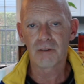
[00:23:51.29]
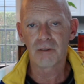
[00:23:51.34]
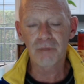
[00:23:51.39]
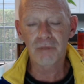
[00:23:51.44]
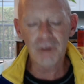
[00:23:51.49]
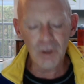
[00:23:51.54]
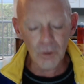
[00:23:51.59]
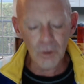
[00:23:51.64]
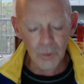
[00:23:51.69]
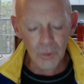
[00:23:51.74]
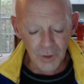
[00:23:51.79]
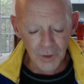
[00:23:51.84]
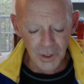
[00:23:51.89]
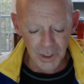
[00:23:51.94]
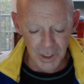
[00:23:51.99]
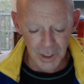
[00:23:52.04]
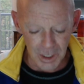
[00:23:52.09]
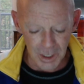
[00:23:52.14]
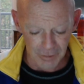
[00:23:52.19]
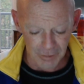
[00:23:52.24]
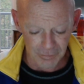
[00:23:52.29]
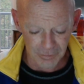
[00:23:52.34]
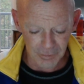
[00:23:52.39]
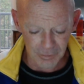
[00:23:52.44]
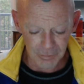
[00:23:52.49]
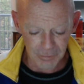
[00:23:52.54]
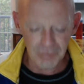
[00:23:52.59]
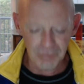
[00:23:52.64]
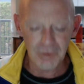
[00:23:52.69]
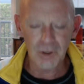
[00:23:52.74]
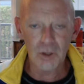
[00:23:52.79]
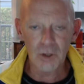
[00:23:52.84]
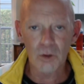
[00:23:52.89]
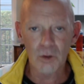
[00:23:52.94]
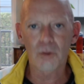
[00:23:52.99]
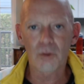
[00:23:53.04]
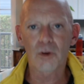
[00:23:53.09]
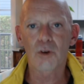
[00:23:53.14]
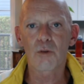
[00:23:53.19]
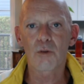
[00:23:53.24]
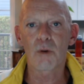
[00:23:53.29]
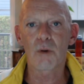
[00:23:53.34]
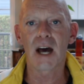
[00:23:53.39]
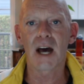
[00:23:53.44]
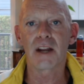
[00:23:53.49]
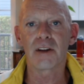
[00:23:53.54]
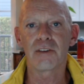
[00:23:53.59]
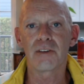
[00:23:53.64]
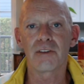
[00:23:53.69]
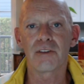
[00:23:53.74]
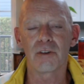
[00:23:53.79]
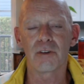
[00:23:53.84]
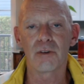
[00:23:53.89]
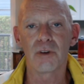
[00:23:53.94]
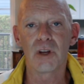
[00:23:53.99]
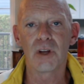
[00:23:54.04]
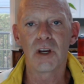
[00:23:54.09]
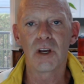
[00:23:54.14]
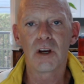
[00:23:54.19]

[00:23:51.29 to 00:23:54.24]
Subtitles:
Feel the gift, feel the gratitude